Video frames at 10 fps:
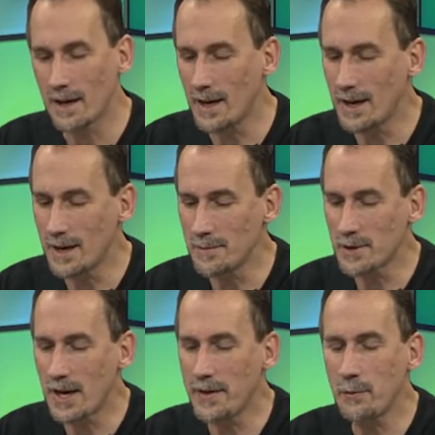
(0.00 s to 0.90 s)
Um,
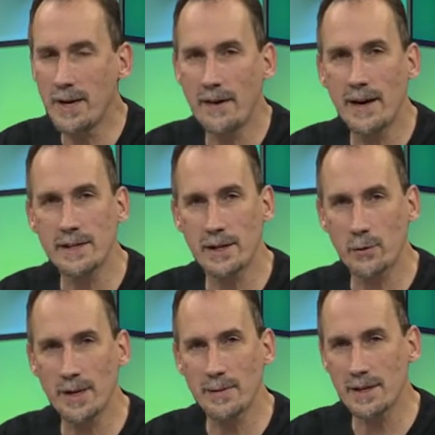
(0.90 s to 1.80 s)
so I think we have that in
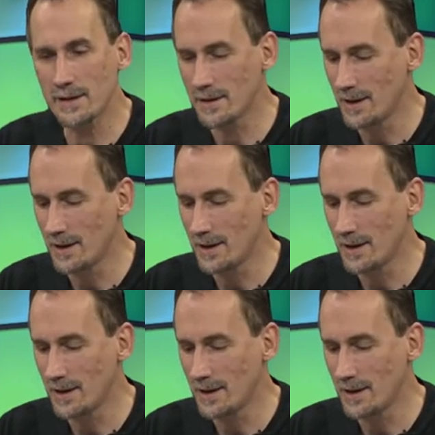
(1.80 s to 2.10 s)
agreement.